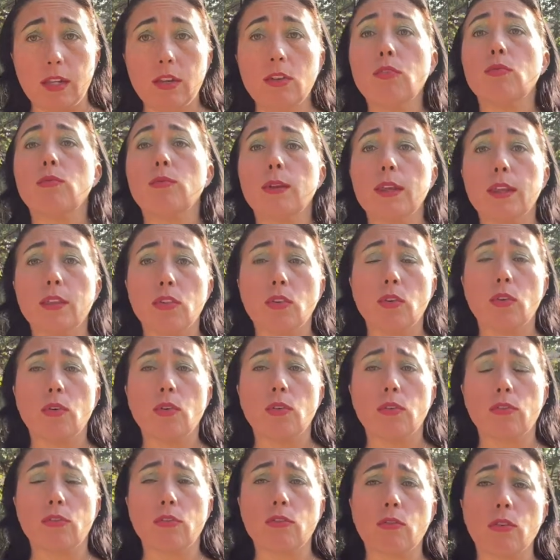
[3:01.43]
to read the
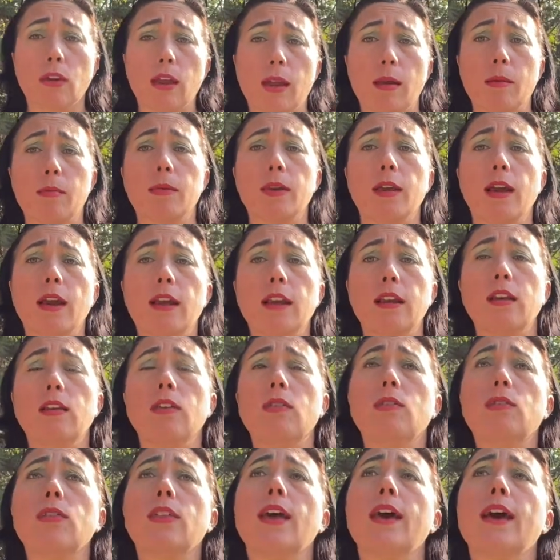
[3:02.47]
whole script. I
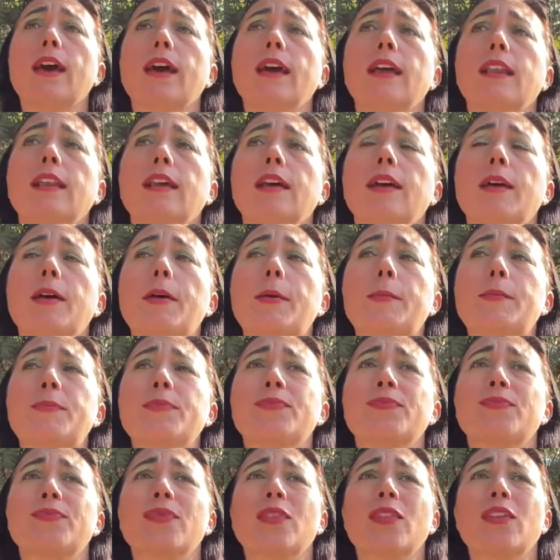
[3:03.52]
know that
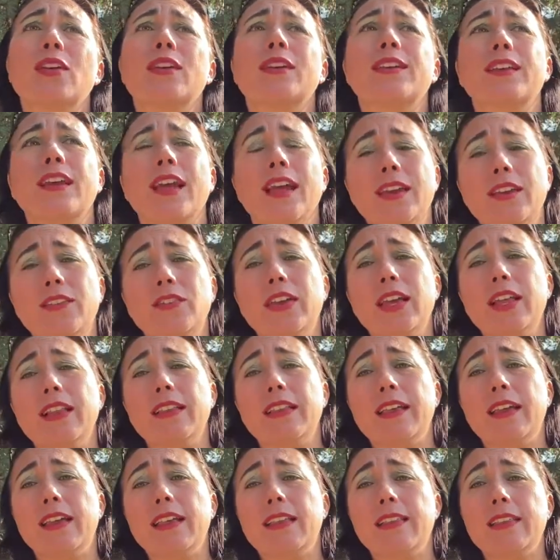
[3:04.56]
to kind of get
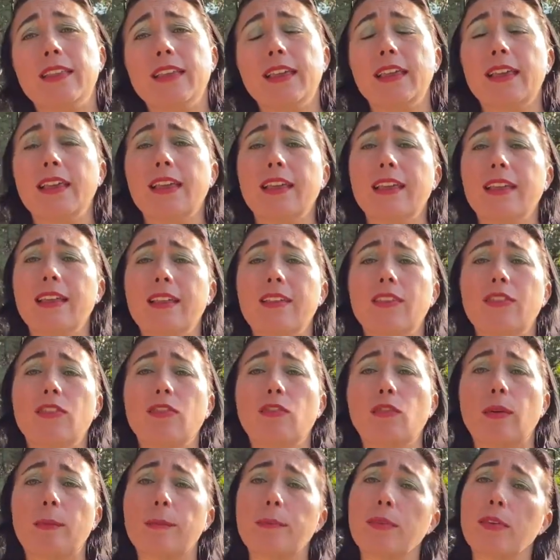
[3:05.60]
lazy and
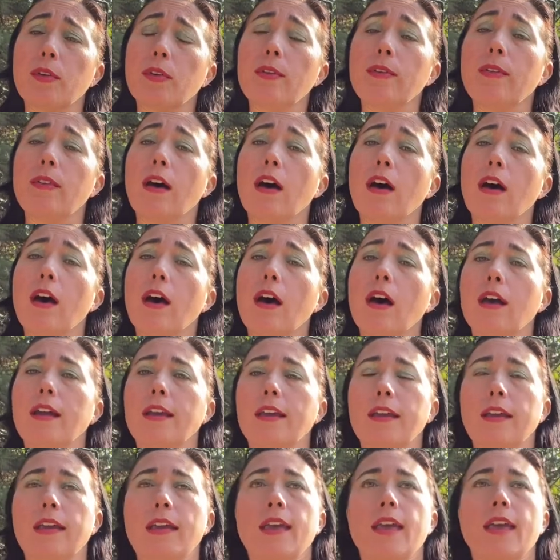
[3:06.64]
scripts are
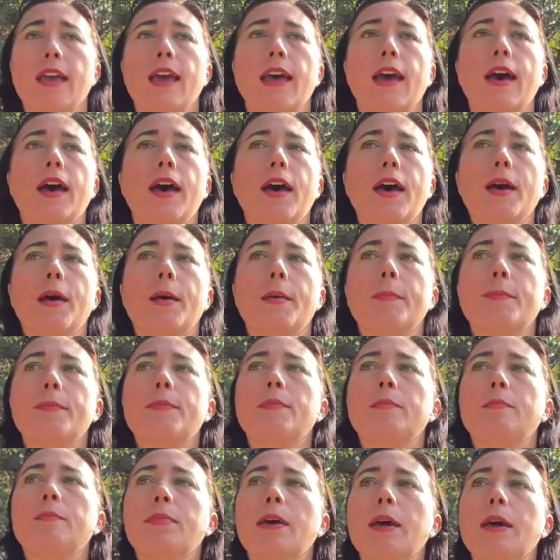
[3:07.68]
long,
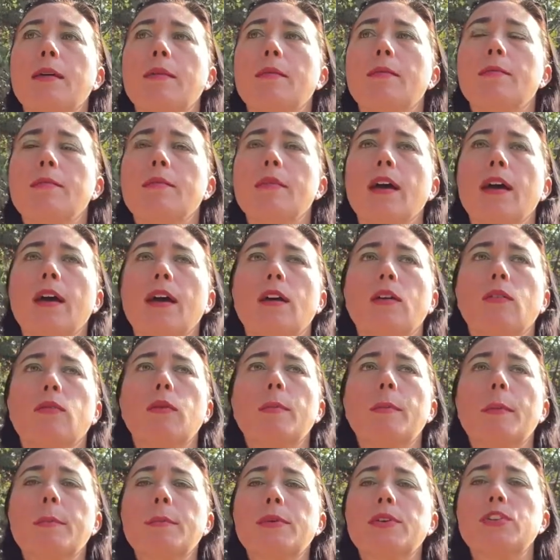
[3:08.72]
but
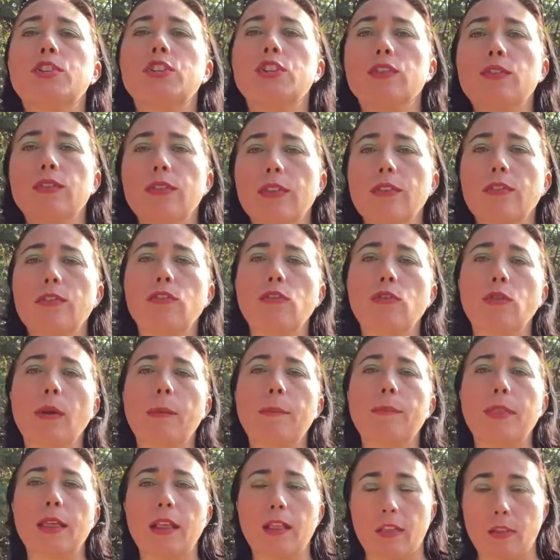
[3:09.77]
remember, choose a
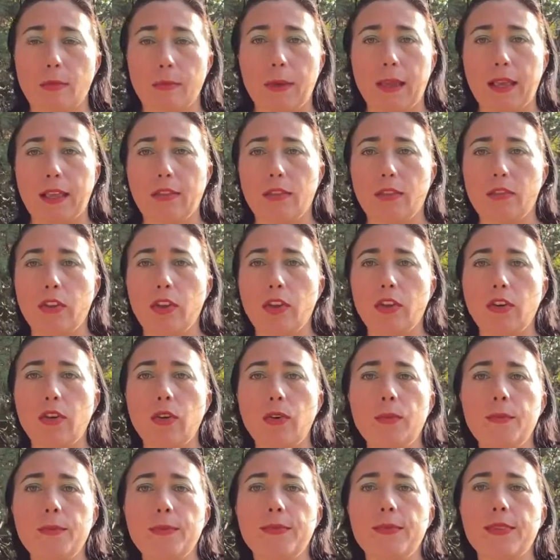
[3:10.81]
script that speaks to
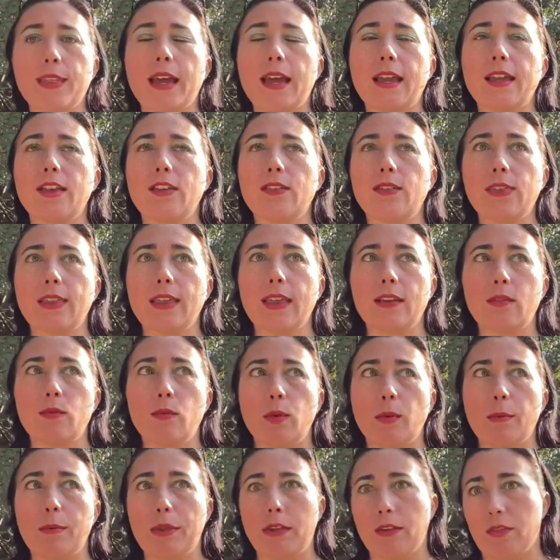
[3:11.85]
you, that you think
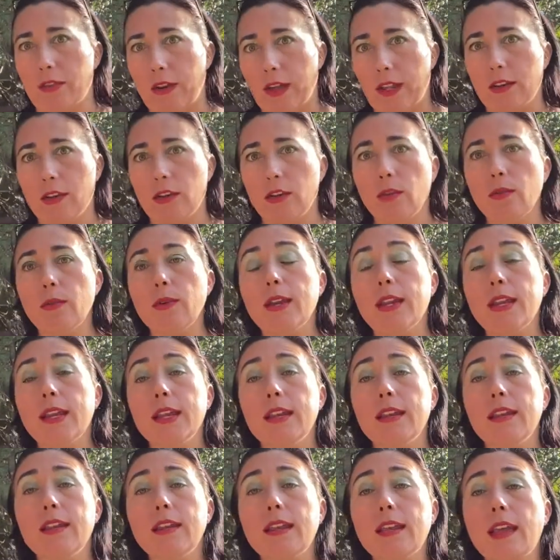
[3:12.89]
will be fun to
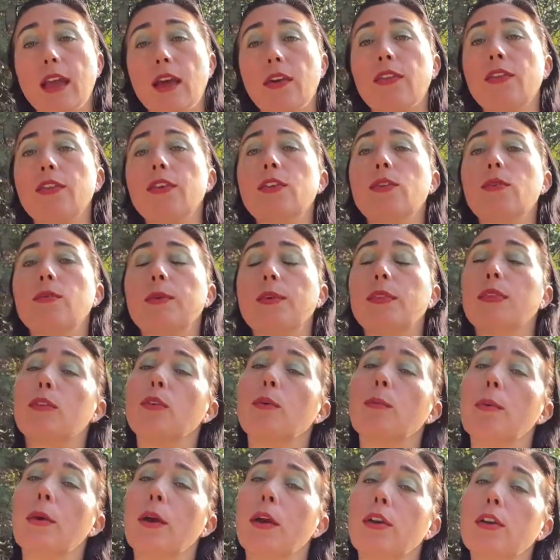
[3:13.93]
read together with
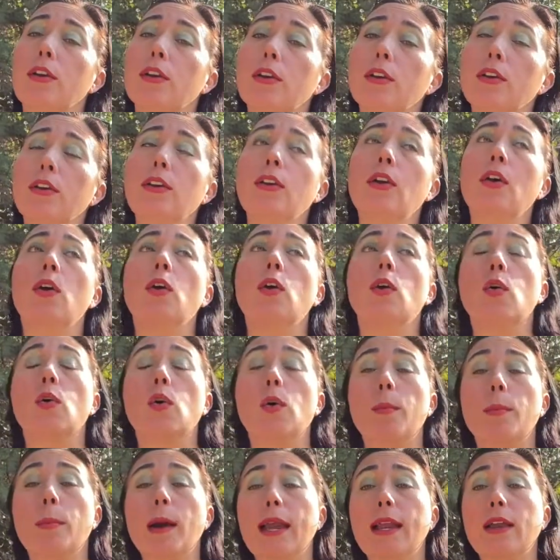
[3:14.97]
your partner
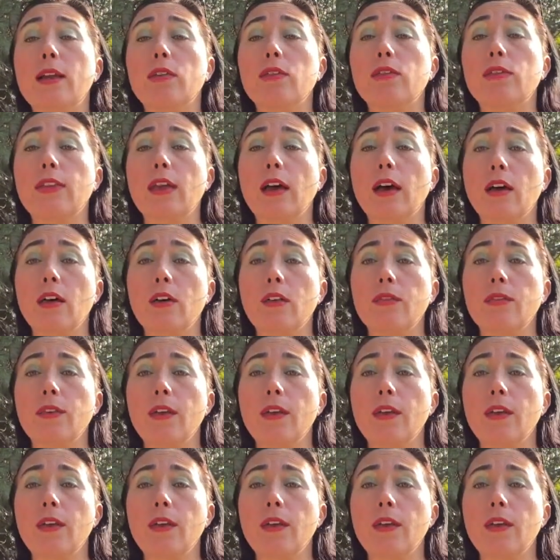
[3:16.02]
or by yourself,